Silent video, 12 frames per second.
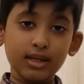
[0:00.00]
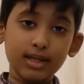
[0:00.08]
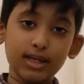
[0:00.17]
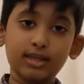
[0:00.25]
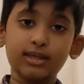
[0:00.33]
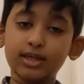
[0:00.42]

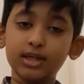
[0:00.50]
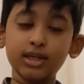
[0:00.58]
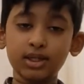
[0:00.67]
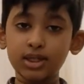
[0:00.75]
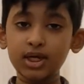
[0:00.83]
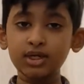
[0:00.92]
It's
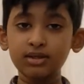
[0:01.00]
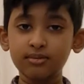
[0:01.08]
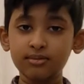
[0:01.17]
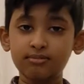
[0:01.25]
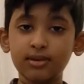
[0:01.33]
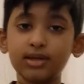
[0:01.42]
just
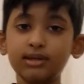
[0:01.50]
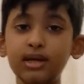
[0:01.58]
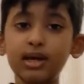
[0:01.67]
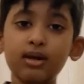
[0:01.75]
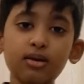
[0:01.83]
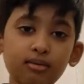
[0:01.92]
because
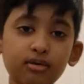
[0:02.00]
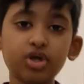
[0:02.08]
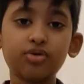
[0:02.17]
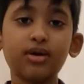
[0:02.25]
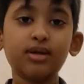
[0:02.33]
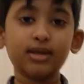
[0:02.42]
he
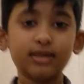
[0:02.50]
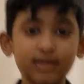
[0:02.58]
was trying to